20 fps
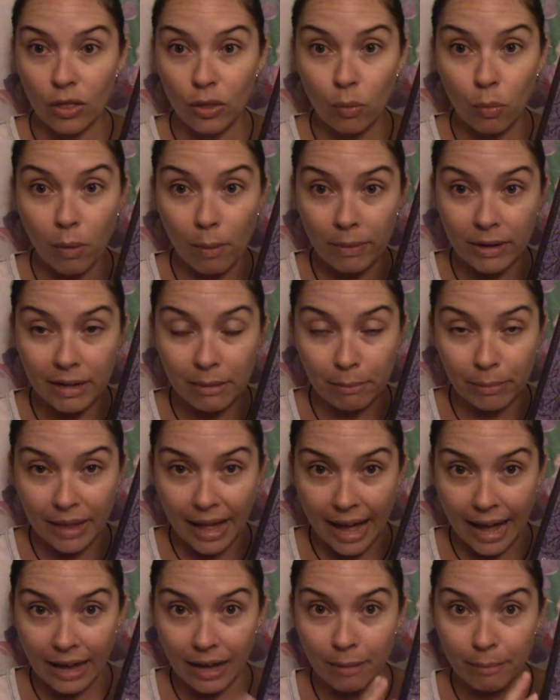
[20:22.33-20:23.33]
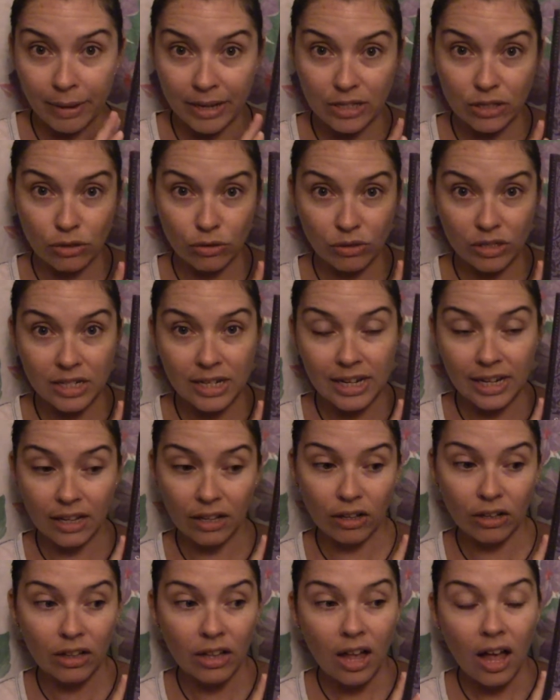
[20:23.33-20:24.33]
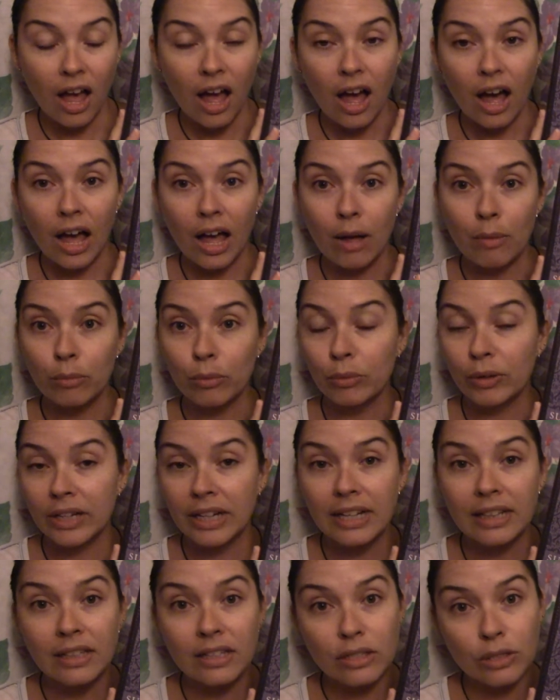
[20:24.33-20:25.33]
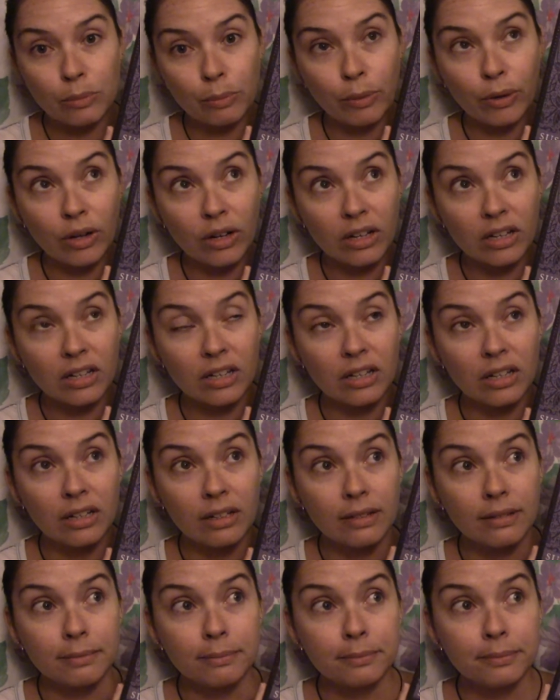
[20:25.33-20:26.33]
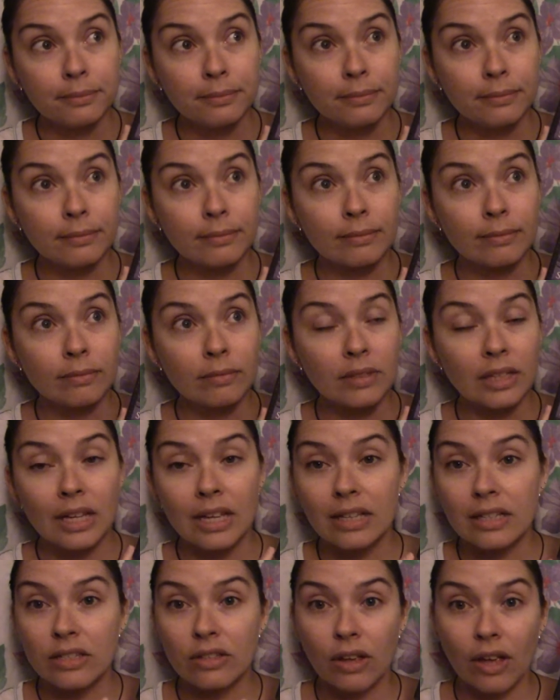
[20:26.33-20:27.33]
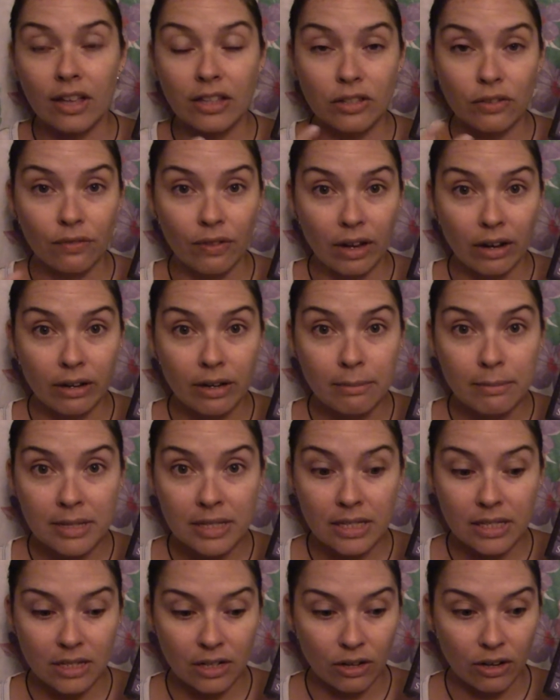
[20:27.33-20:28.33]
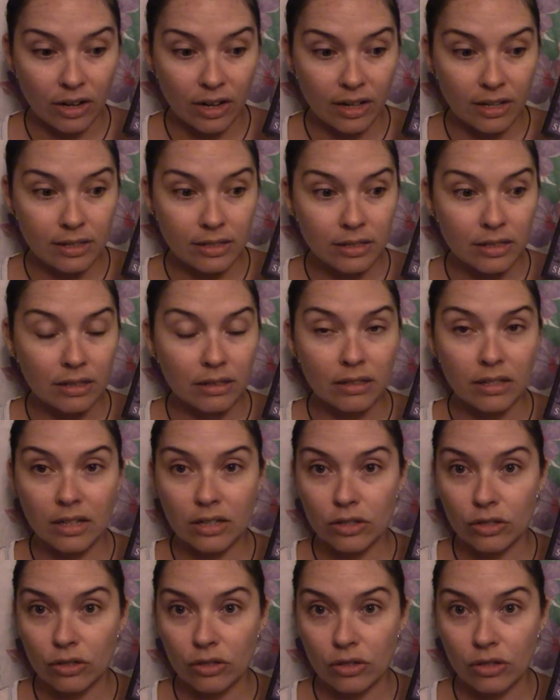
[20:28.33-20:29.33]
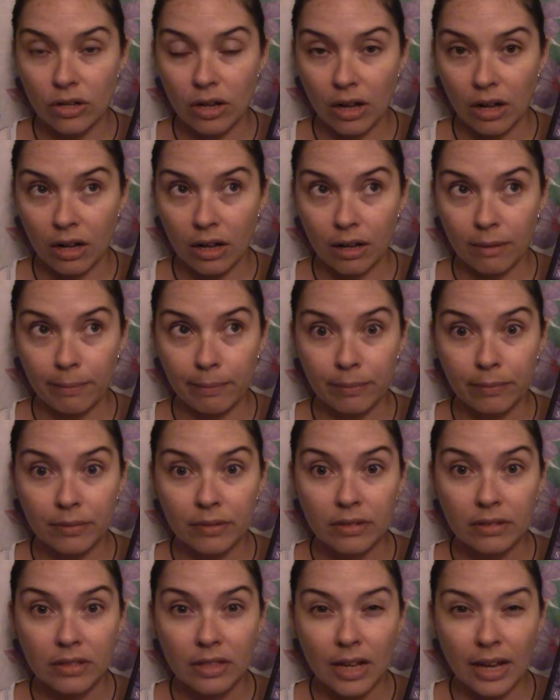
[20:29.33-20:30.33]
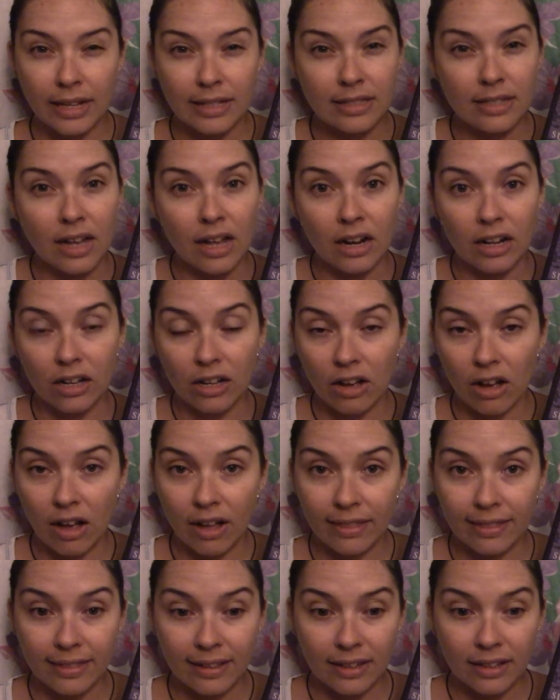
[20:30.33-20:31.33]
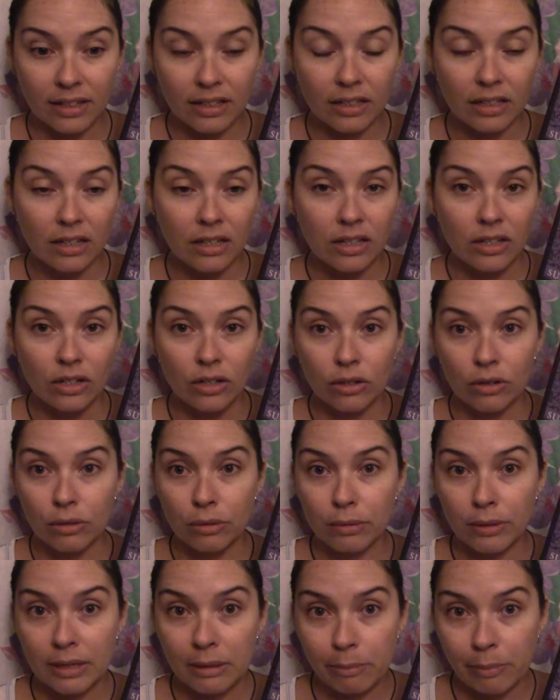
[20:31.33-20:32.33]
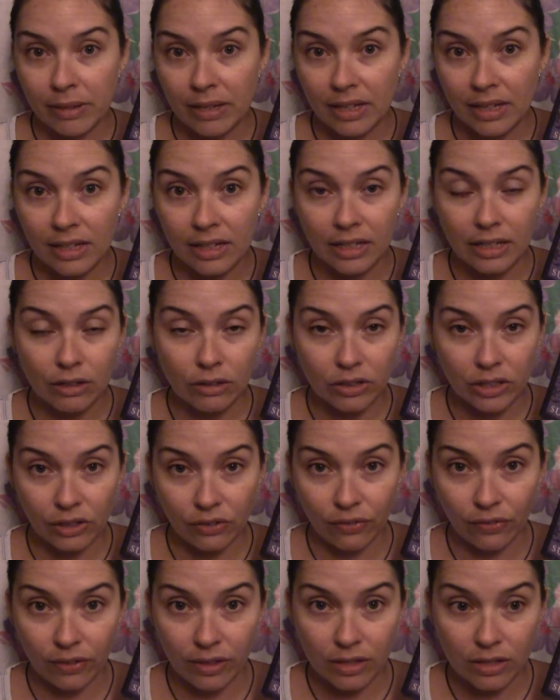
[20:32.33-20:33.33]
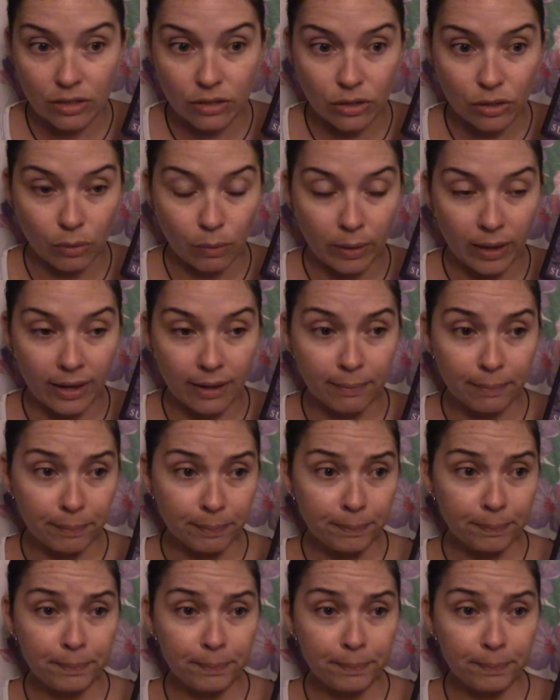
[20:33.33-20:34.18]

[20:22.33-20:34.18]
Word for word: The Woman in Black by Susan Hill. Um, reading this book, it's it's very mysterious. It's um, it's got a gothic, creepy, eerie feel to it.